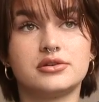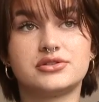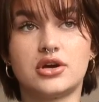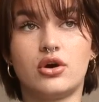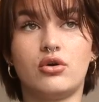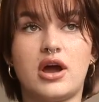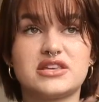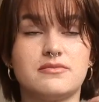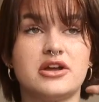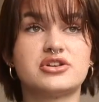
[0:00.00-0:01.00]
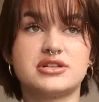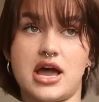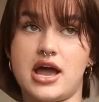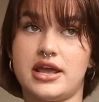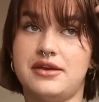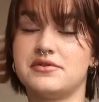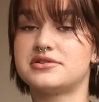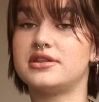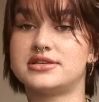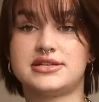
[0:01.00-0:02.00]
So as much as even
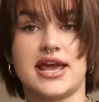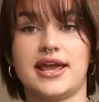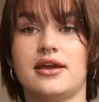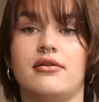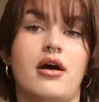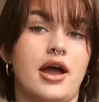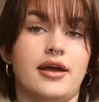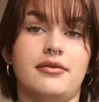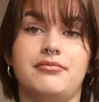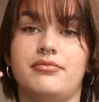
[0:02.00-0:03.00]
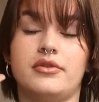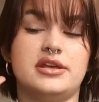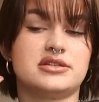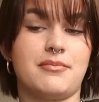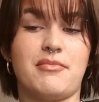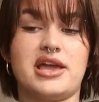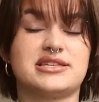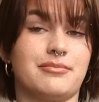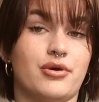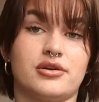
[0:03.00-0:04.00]
to this day, he's an
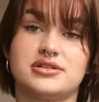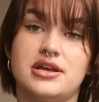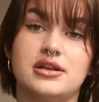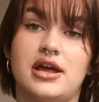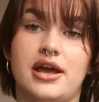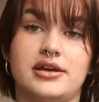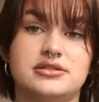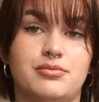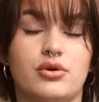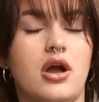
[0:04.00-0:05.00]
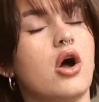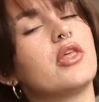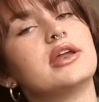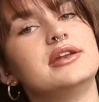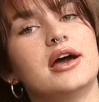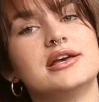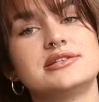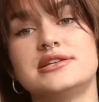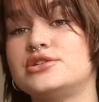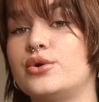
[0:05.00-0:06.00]
amazing person, and I support all that he
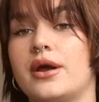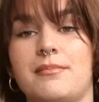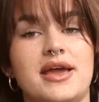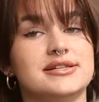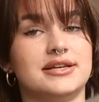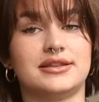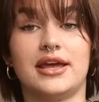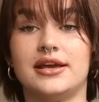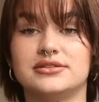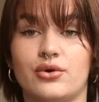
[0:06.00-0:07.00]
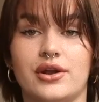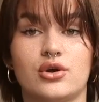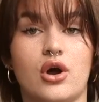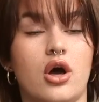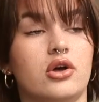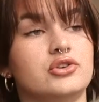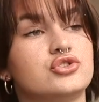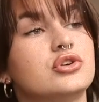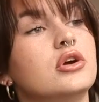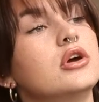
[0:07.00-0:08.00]
does, and he's doing amazing things. He went to
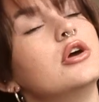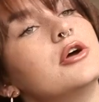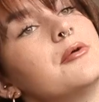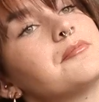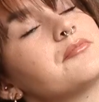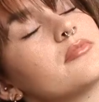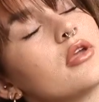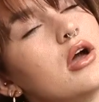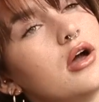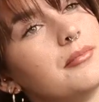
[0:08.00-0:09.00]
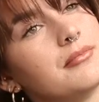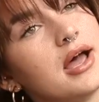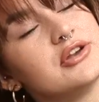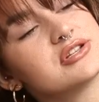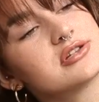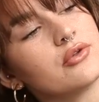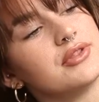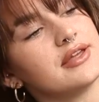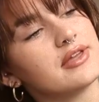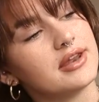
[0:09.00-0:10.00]
college. I just don't
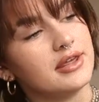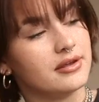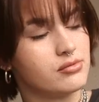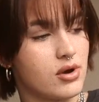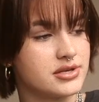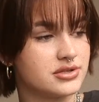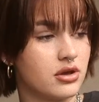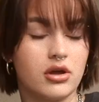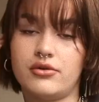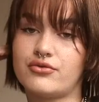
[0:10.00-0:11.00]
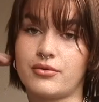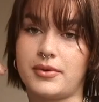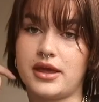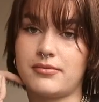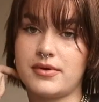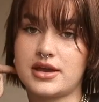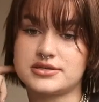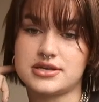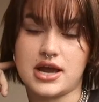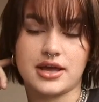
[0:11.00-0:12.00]
think that he was good for me,
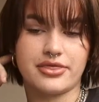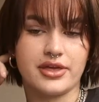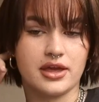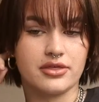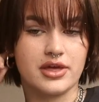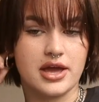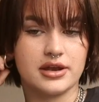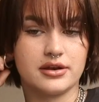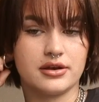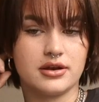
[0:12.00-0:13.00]
because I think that